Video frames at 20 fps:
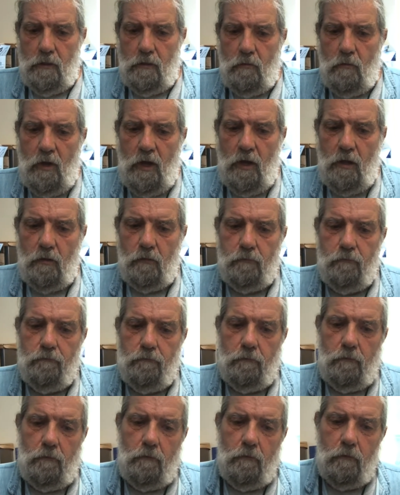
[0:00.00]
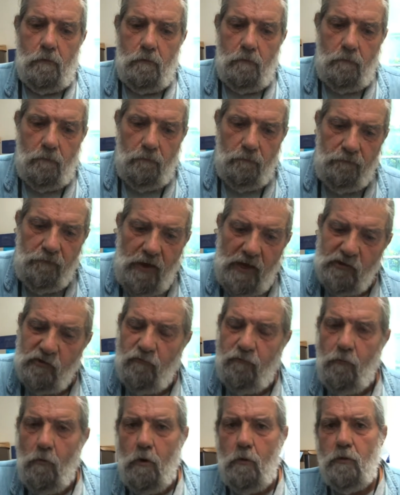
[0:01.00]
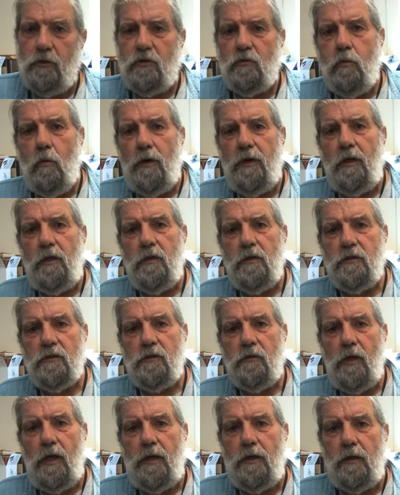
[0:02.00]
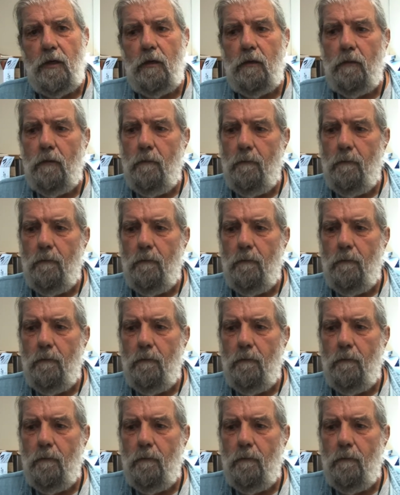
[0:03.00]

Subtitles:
Well, fast forward 20 years later,